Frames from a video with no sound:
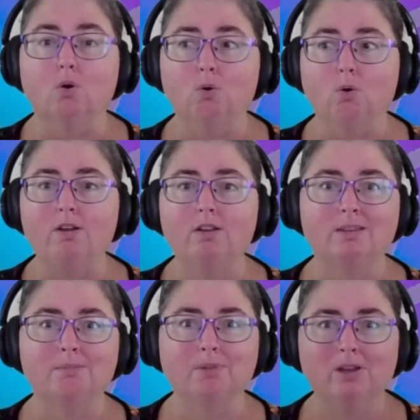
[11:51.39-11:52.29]
Or
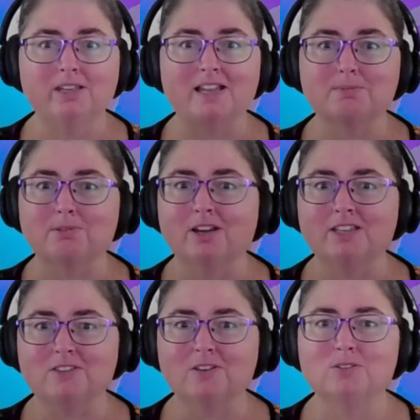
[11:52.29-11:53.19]
in my case, where I
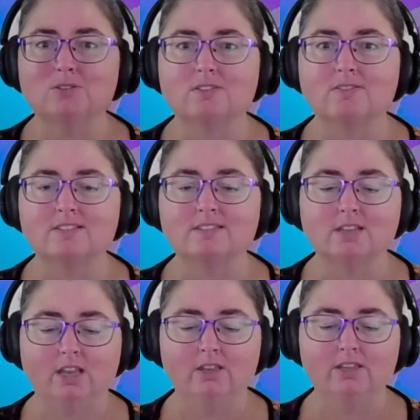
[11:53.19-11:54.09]
get those sorts of things, it's
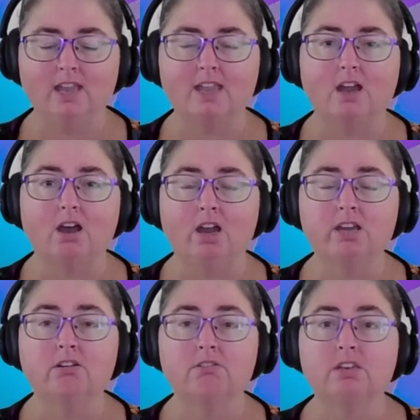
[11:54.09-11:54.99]
like, okay,
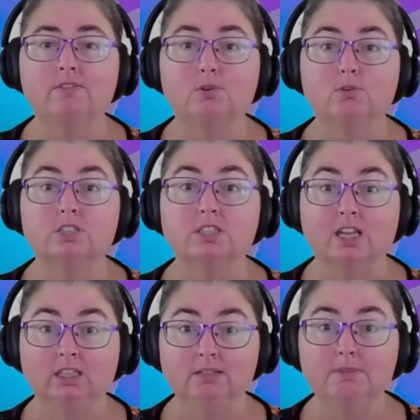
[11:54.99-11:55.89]
I know that if you're
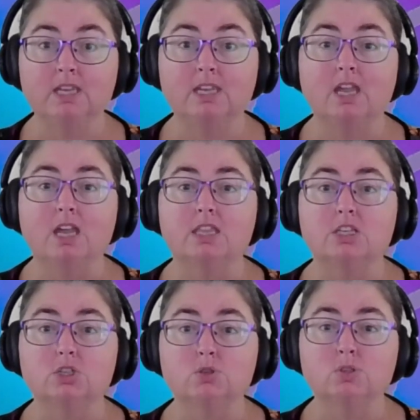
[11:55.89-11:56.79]
telling me
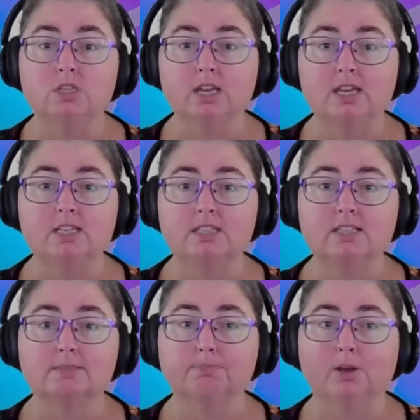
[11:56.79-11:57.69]
that you need
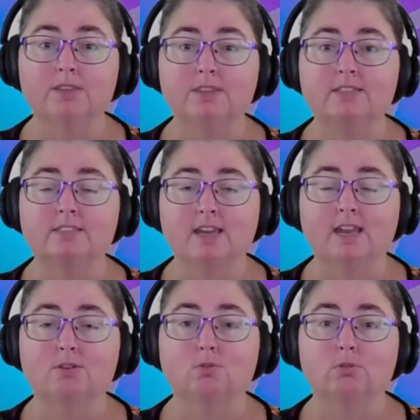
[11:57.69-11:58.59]
this by this
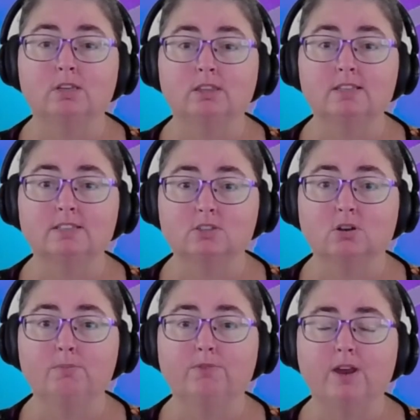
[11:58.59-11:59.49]
date or in this
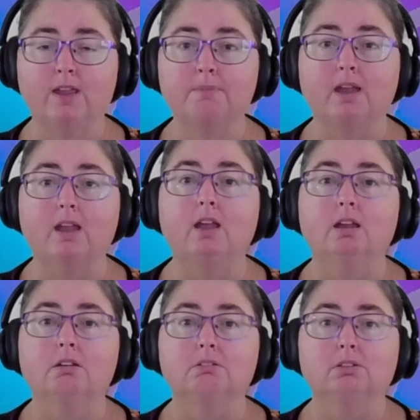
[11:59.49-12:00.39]
time frame,
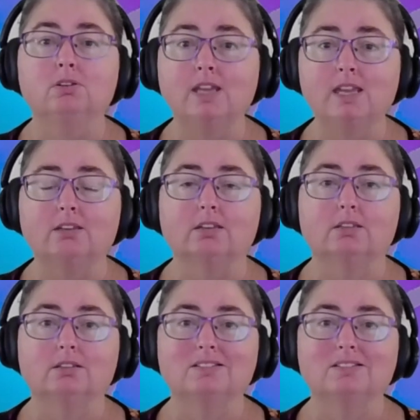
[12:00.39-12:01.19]
you need it.